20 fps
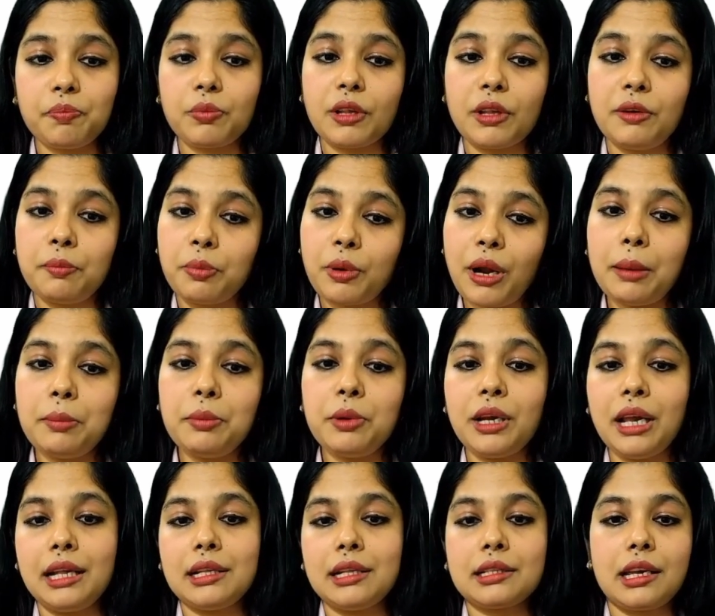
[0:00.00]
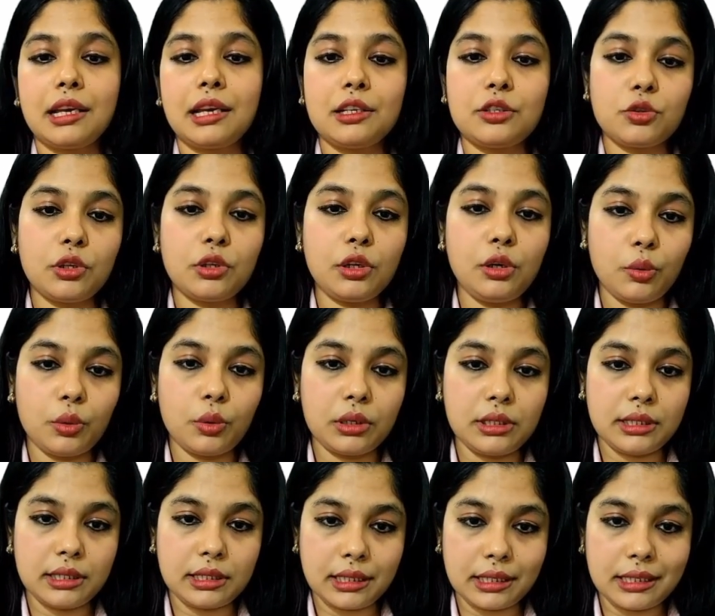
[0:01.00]
primary healthcare to the local
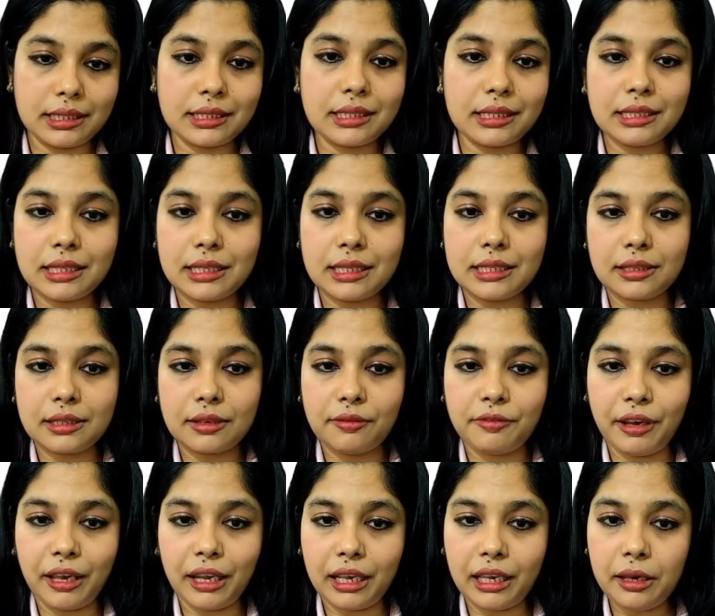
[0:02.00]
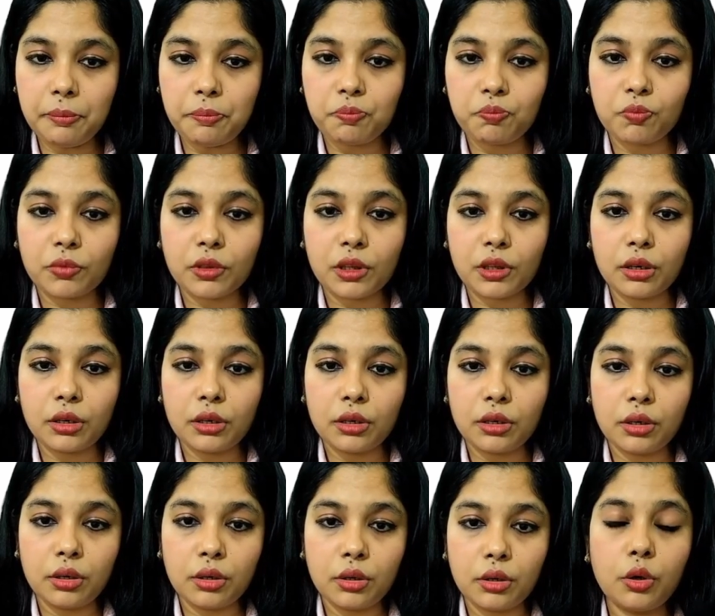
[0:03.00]
citizens. It's a very
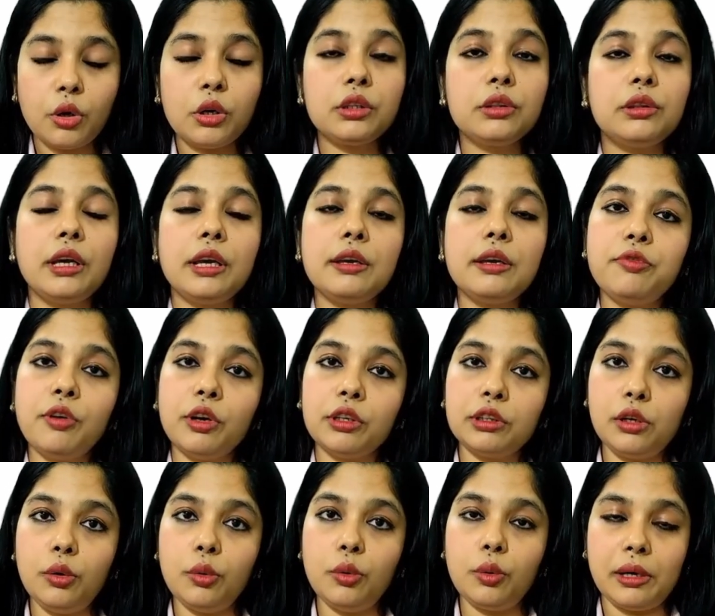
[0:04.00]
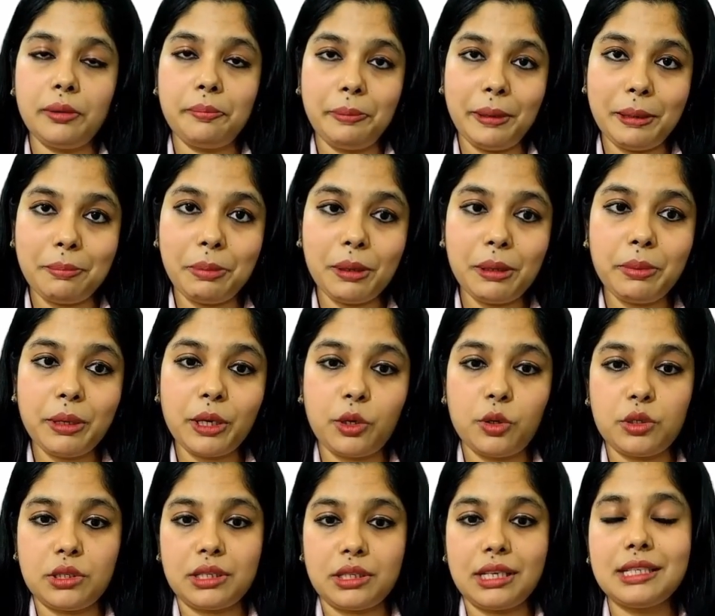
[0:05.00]
good thing for the local people
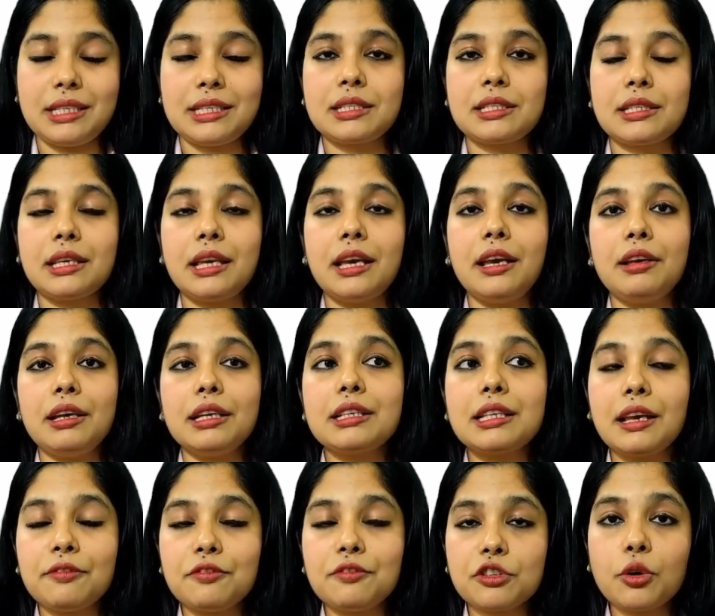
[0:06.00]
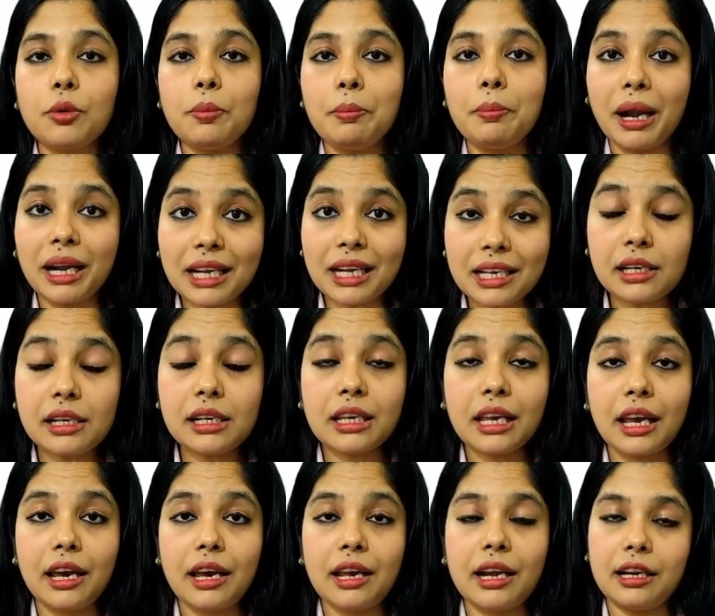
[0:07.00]
because it gives you medical
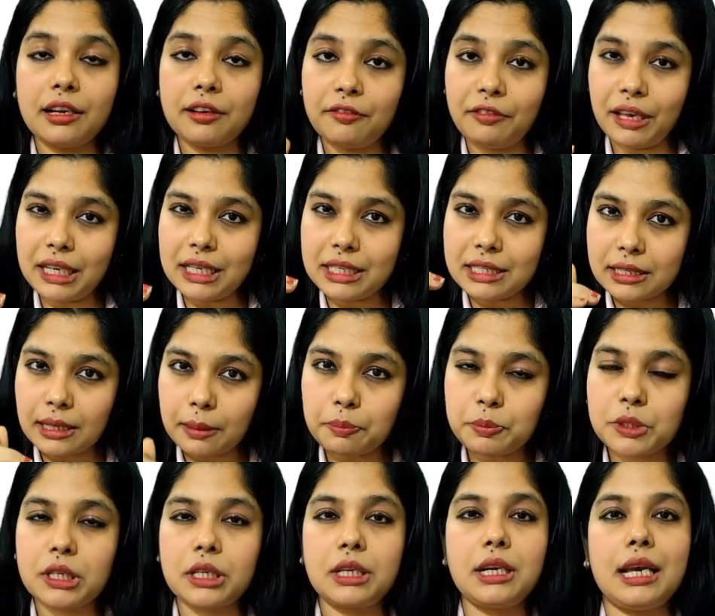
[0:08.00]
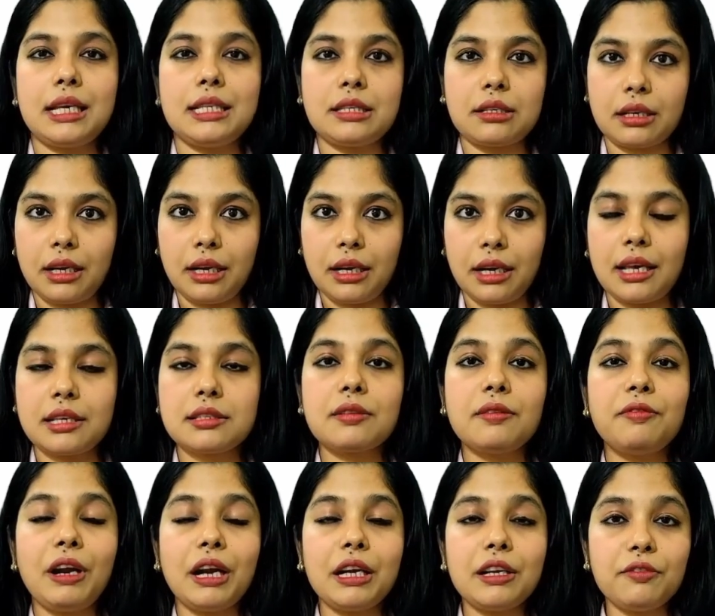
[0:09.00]
care at a very subsidized rate,
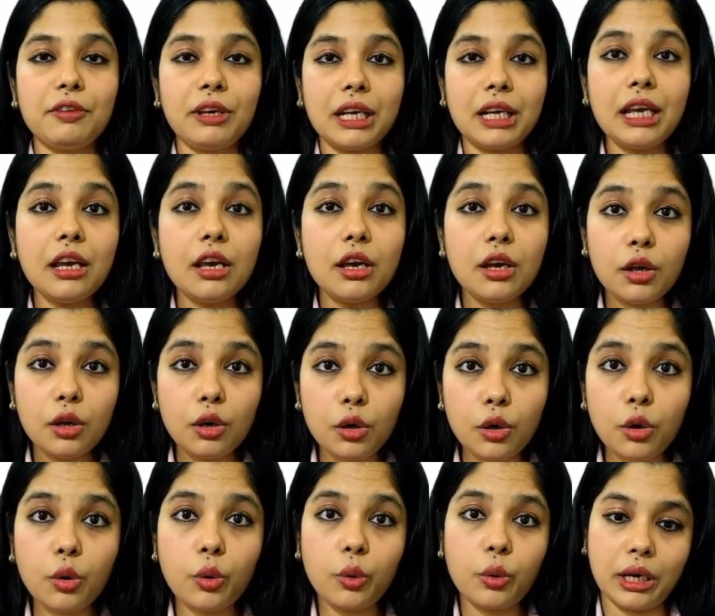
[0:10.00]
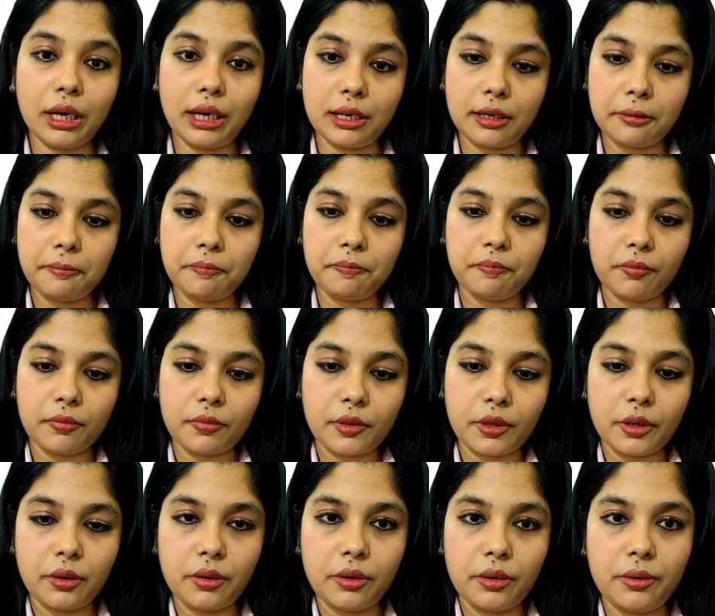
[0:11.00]
at a very low rate.
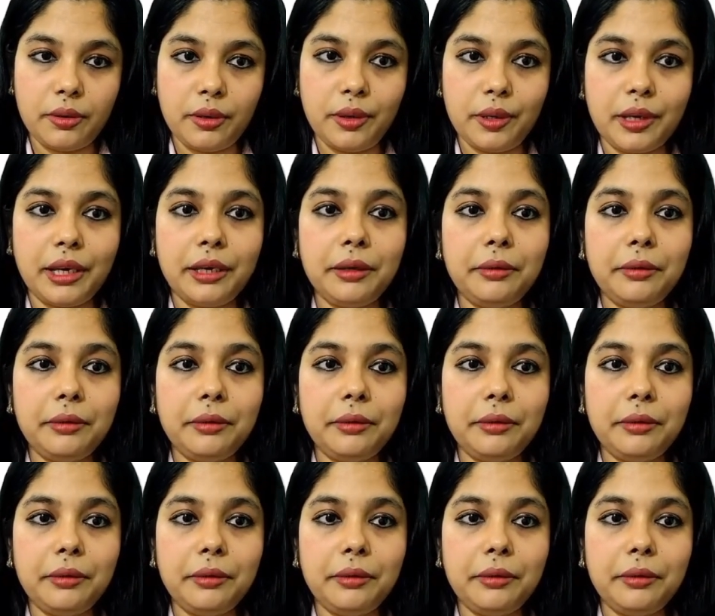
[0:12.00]
Okay.